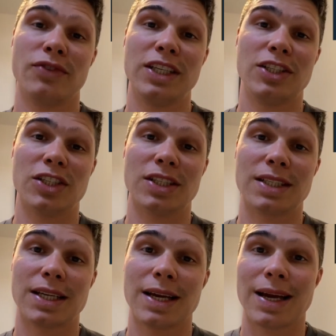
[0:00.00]
the
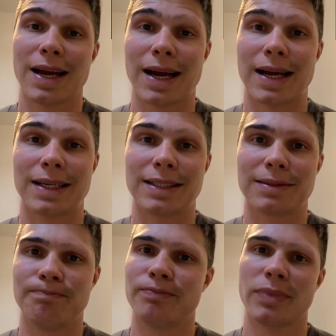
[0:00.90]
regions
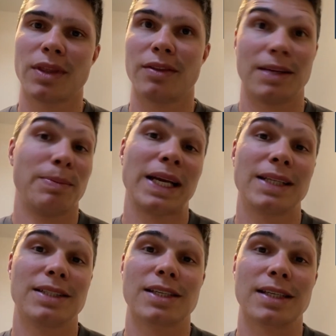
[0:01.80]
and the
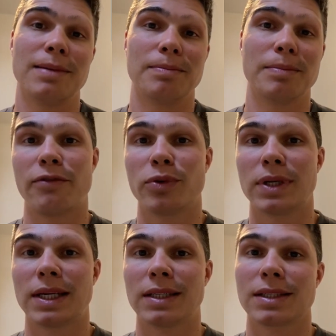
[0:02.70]
pickings are slim.
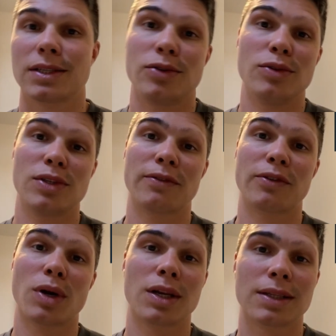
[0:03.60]
Everyone else who's of
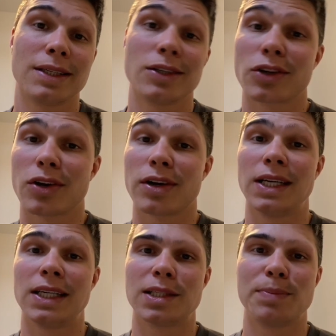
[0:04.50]
quality or got
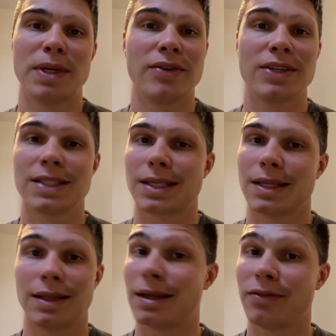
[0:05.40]
any
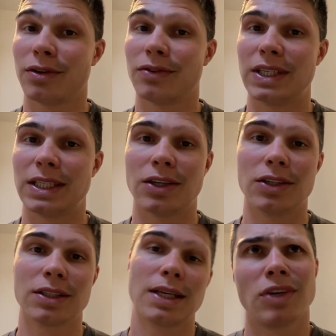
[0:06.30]
experience, they've already
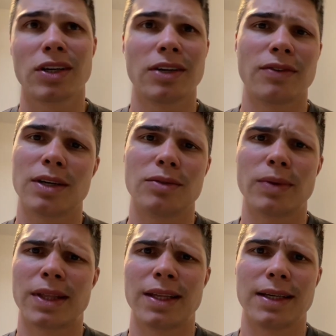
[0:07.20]
gone. Looking
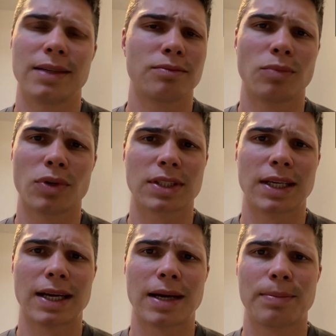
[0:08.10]
around, we're thinking, what's
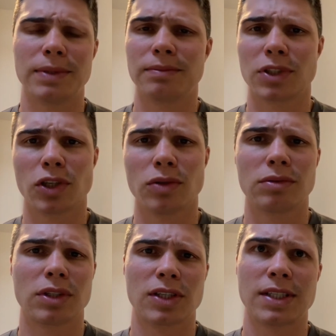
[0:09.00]
going to happen?
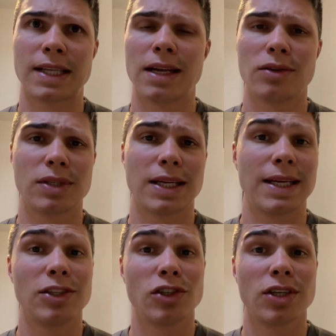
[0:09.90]
So Costello's
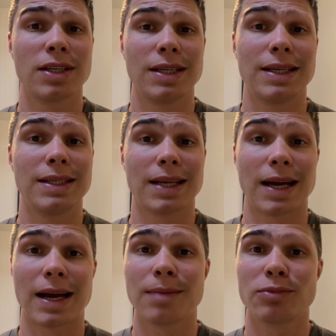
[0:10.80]
injured his
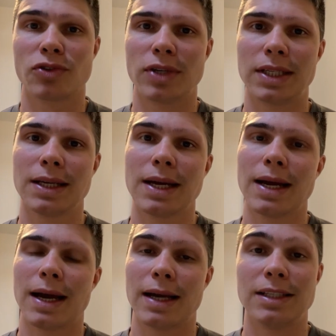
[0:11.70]
hamstring,
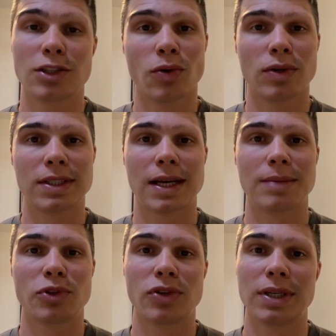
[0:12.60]
he's torn his
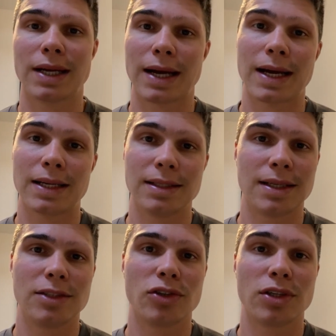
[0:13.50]
hamstring, and he's
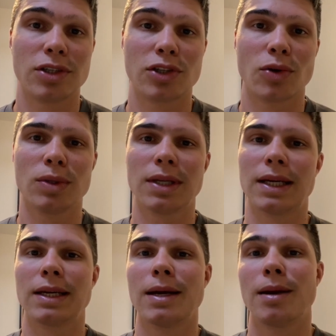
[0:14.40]
injured his
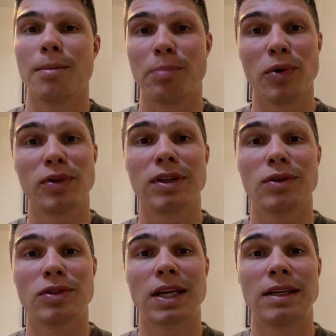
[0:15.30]
shoulder. Both of
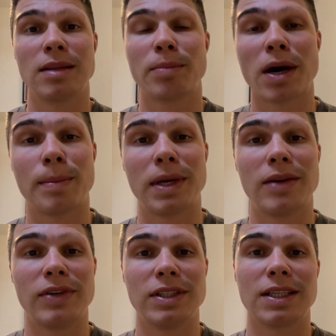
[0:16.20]
those done in the
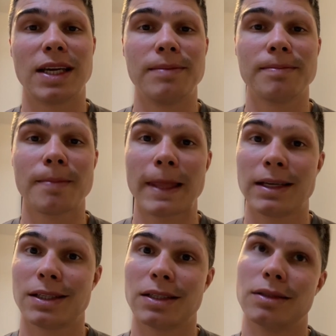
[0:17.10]
Barbarians game.
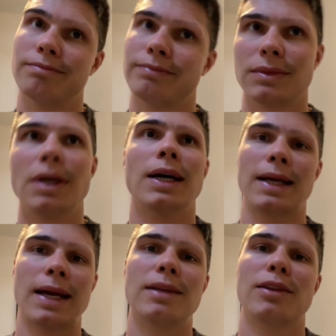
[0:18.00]
So
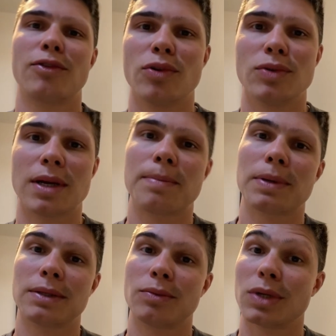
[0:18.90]
again, throws up,
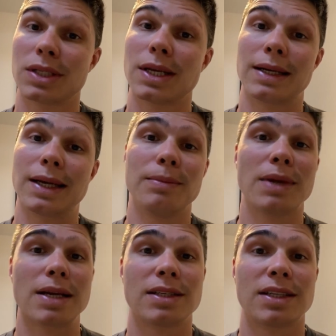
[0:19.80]
was that game
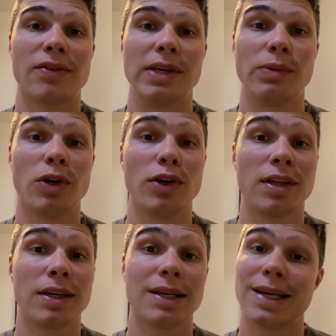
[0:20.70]
necessarily
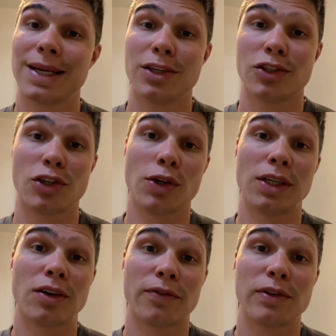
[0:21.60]
worth it?
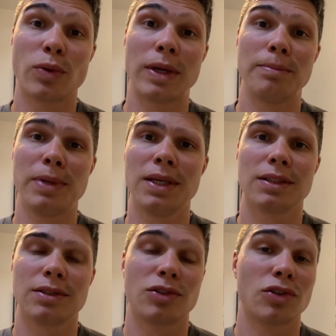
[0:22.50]
Certainly not for Dwayne
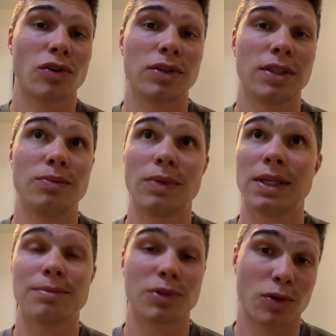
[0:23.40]
Peel. Johnny
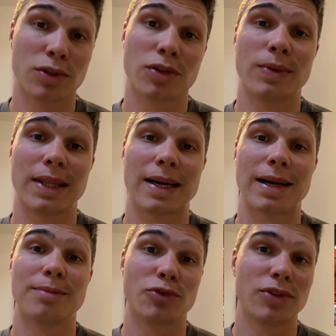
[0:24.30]
Williams also with a
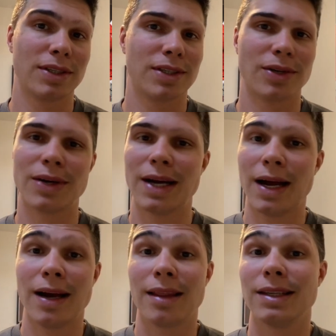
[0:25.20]
hamstring. So
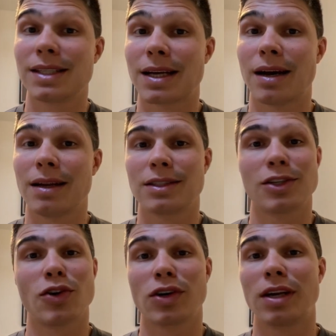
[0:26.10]
the
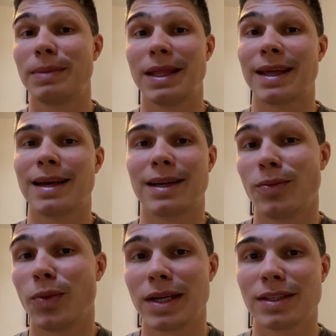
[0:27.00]
Scarlets are not going to be
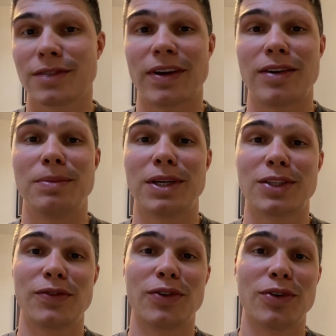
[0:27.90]
thanking Wales very
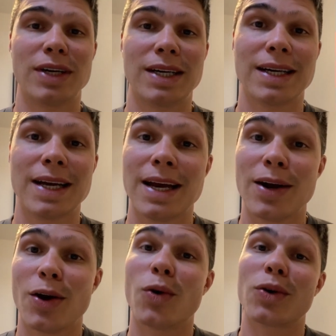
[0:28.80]
much for
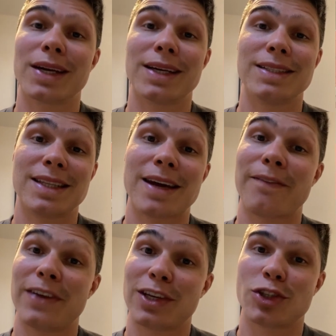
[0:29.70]
organising
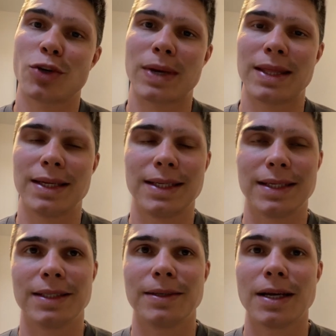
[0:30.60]
that fixture when they
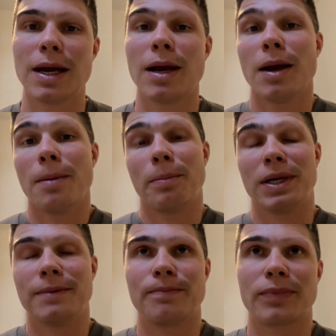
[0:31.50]
did.
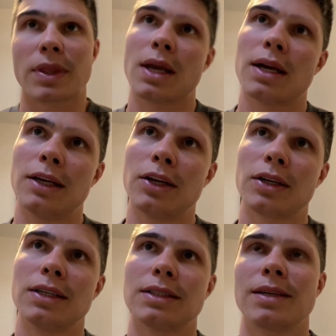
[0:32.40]
But
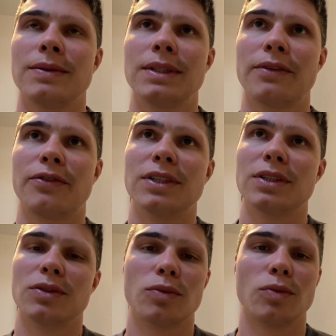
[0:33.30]
looking at something
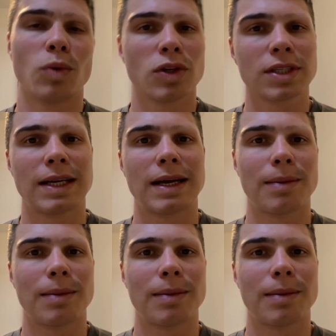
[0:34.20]
different, what's going to